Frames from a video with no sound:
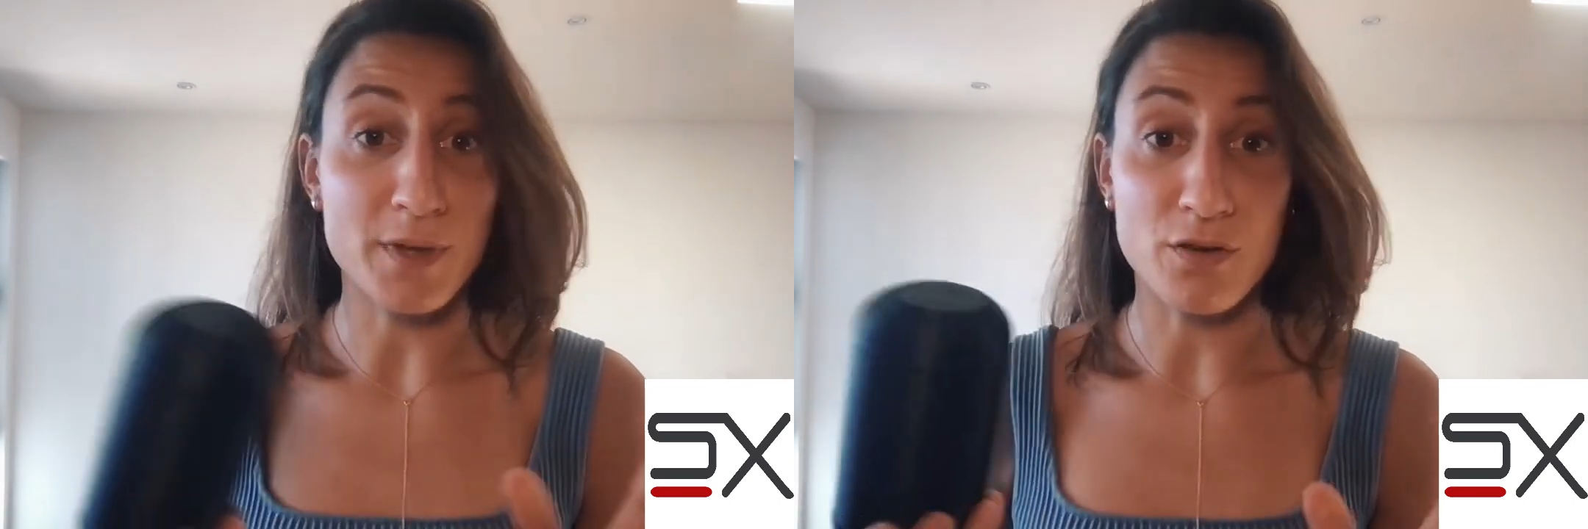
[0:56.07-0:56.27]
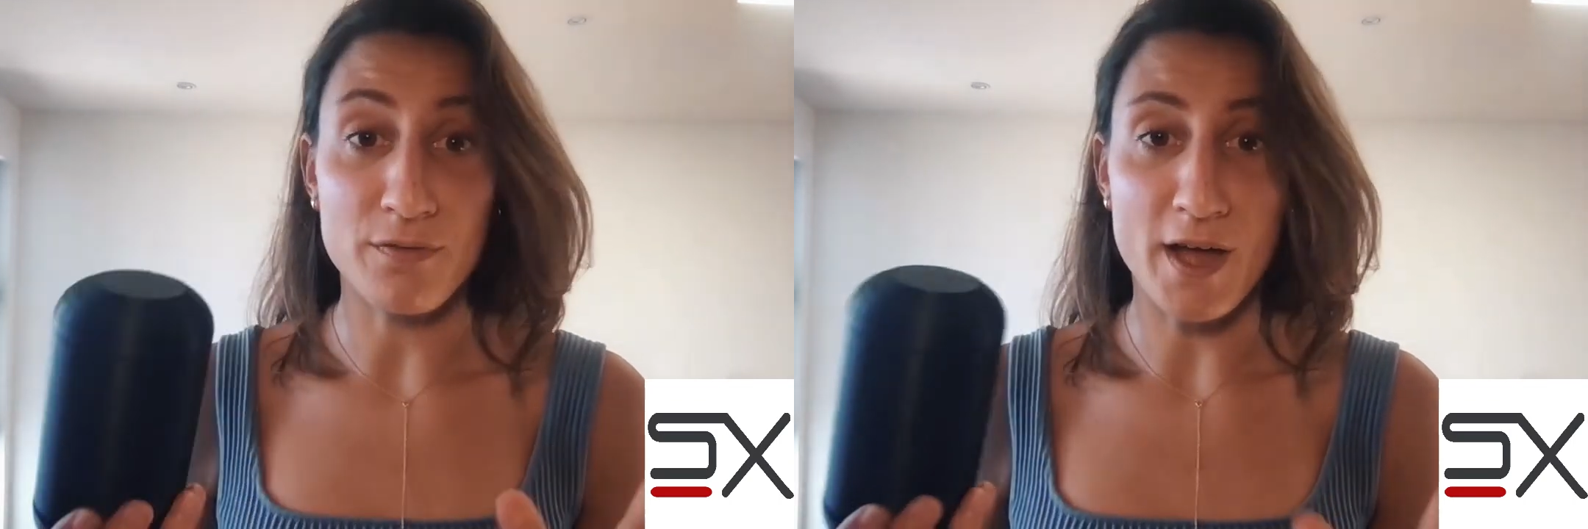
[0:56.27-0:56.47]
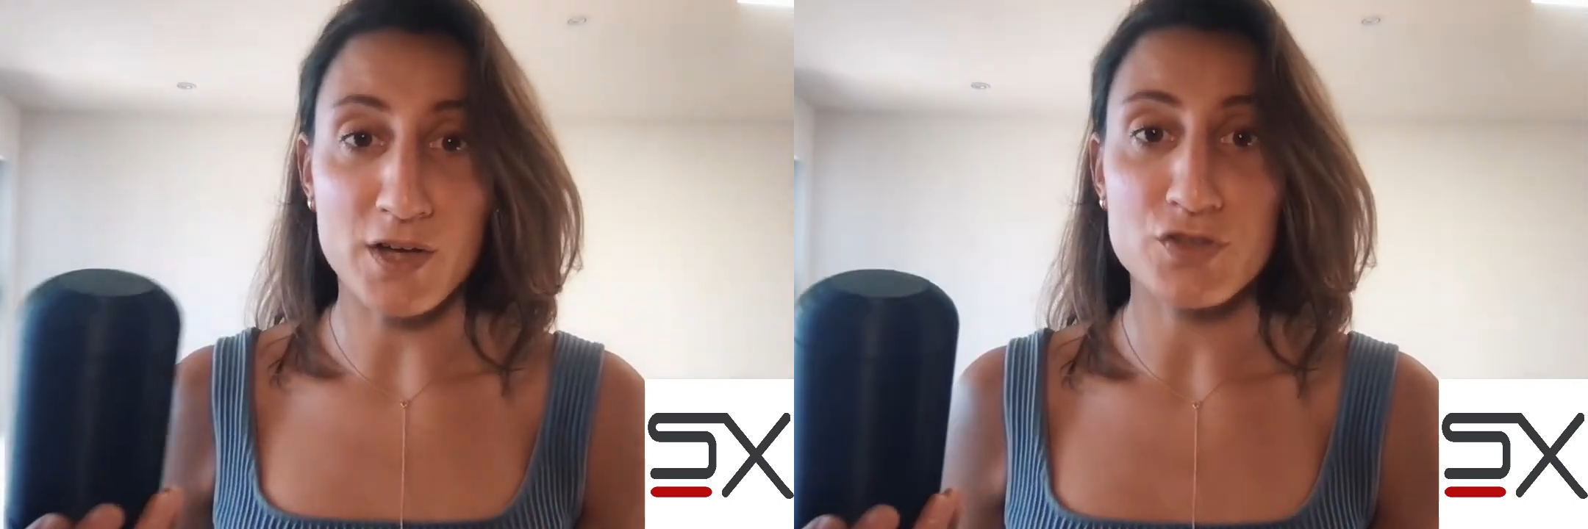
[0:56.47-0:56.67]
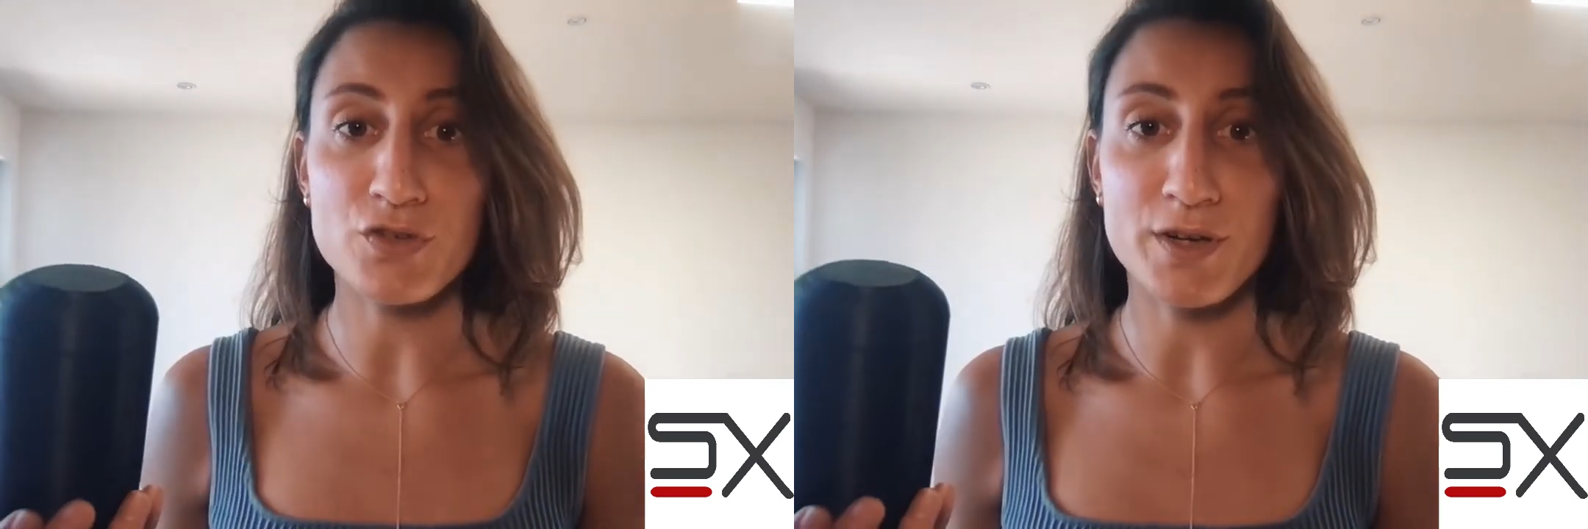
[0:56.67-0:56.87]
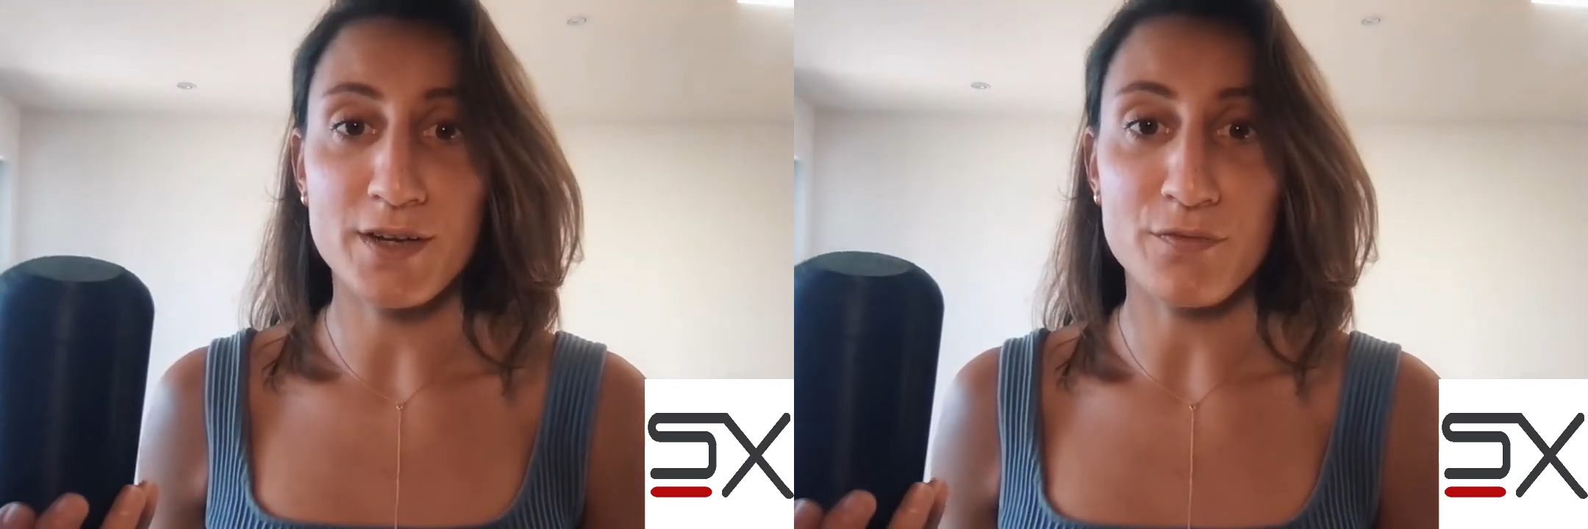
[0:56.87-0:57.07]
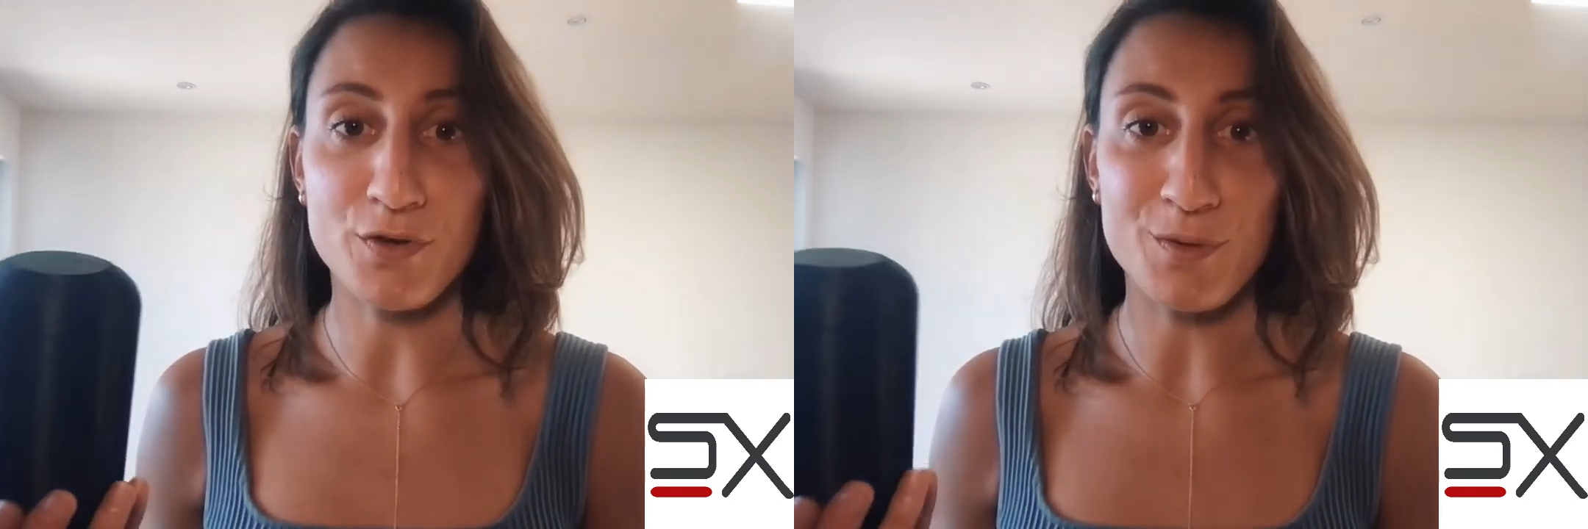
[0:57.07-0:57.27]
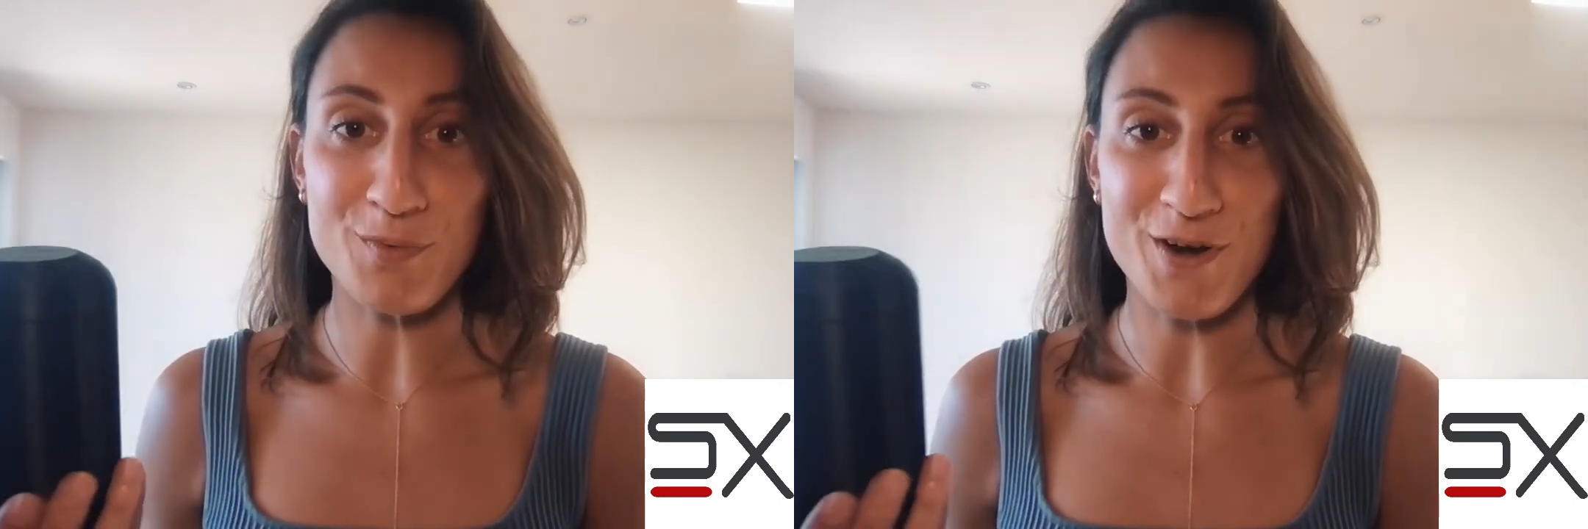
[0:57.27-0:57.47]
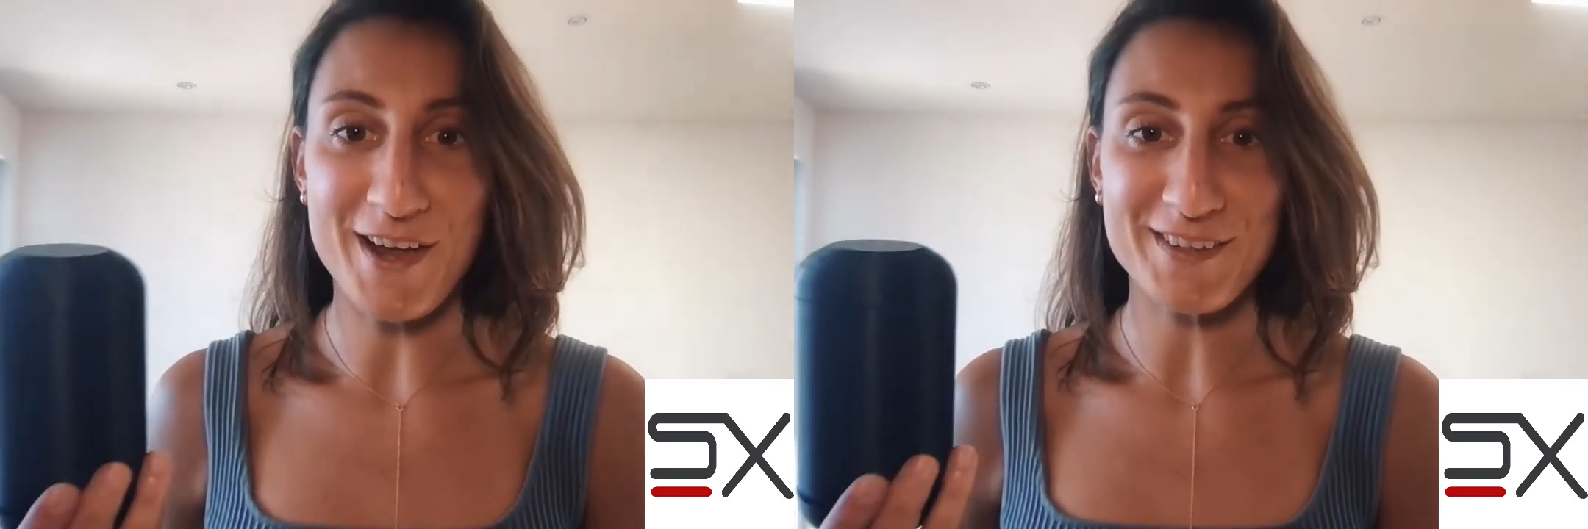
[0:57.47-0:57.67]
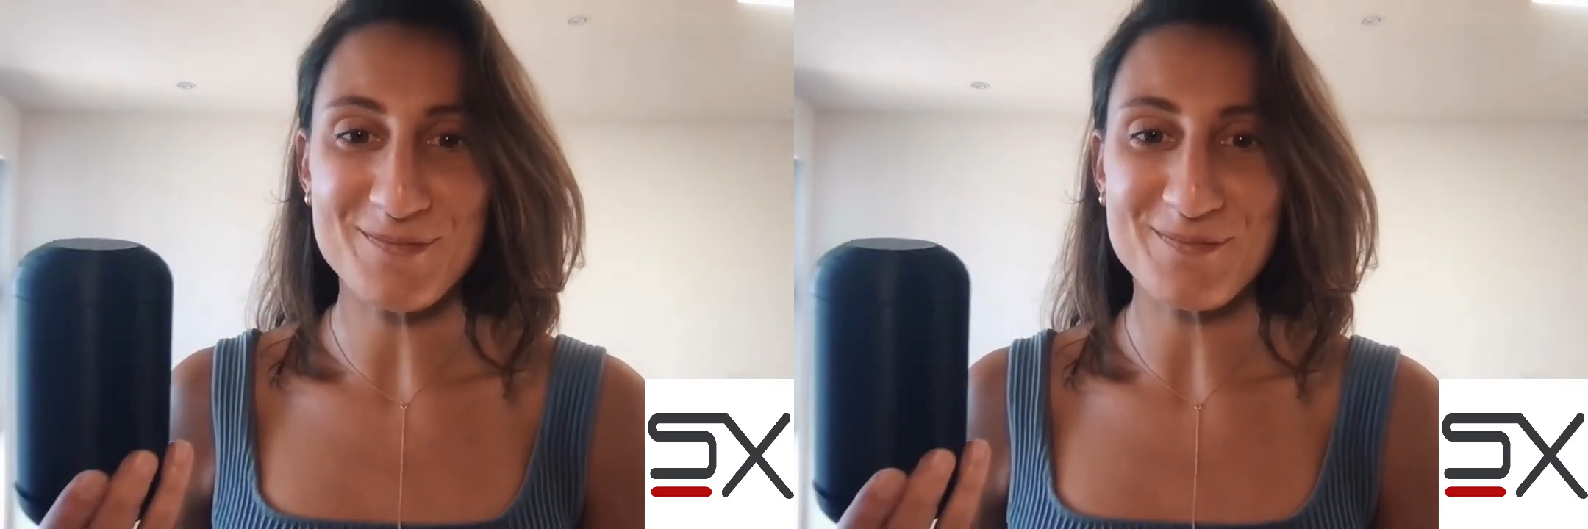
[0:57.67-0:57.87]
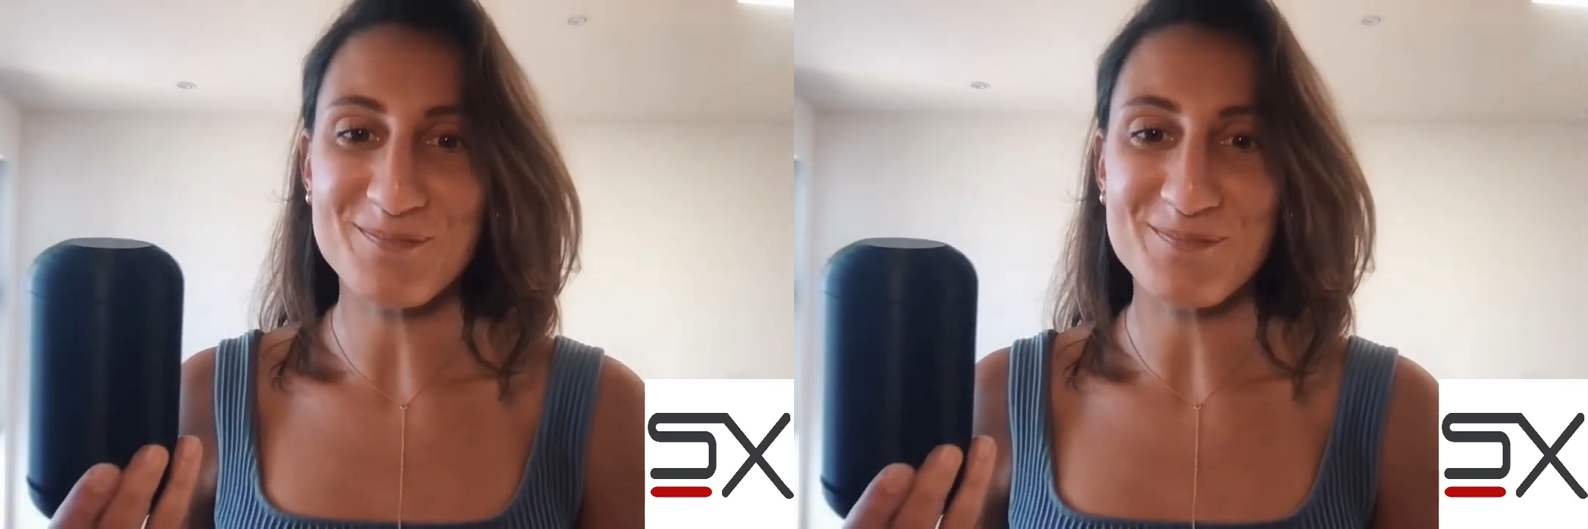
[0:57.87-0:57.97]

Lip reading: manufacturing for the product.